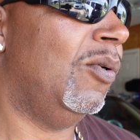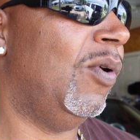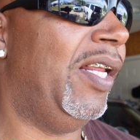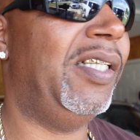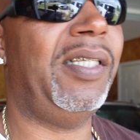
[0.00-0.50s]

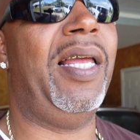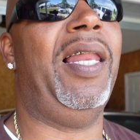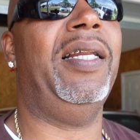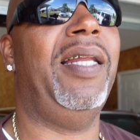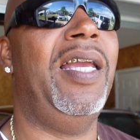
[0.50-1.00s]
Or they just act
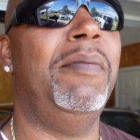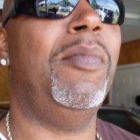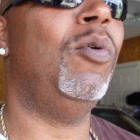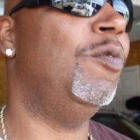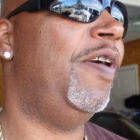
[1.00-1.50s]
like they ain't
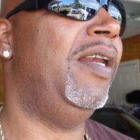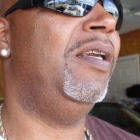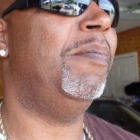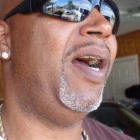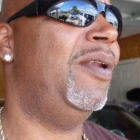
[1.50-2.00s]
motivated
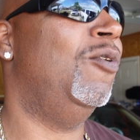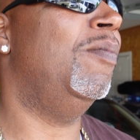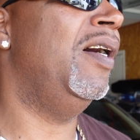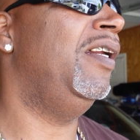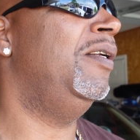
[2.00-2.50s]
about no
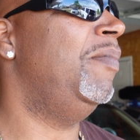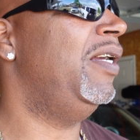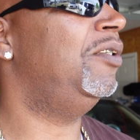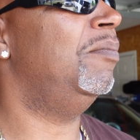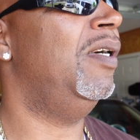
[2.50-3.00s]
money to
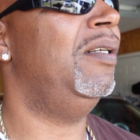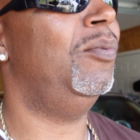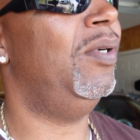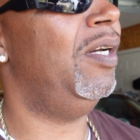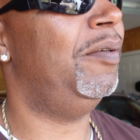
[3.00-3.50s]
make some money,
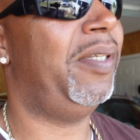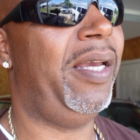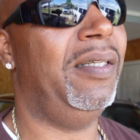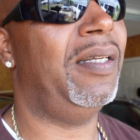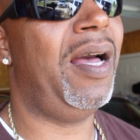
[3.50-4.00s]
whatever the
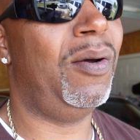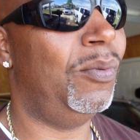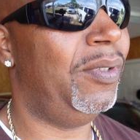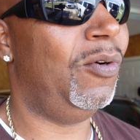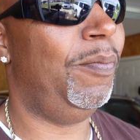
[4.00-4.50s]
case. I
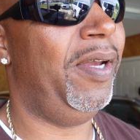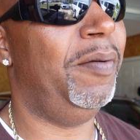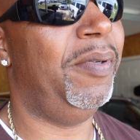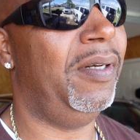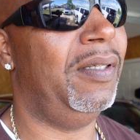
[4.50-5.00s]
don't know,
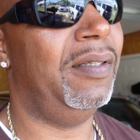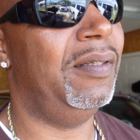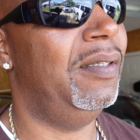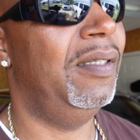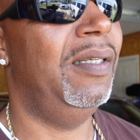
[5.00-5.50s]
man, but uh
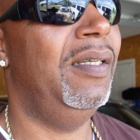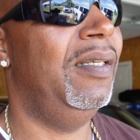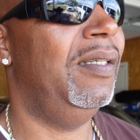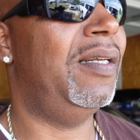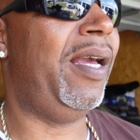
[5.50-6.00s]

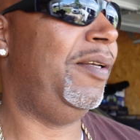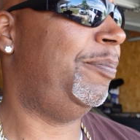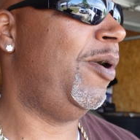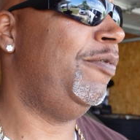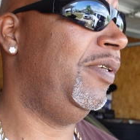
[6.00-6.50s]
like
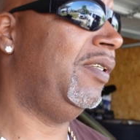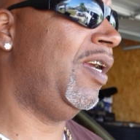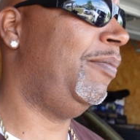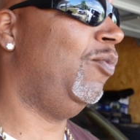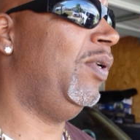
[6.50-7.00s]
perfect
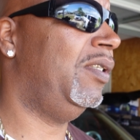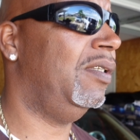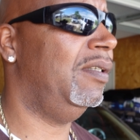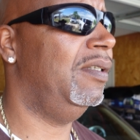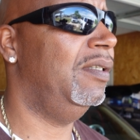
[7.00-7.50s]
example, went
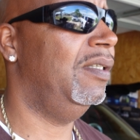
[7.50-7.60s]
to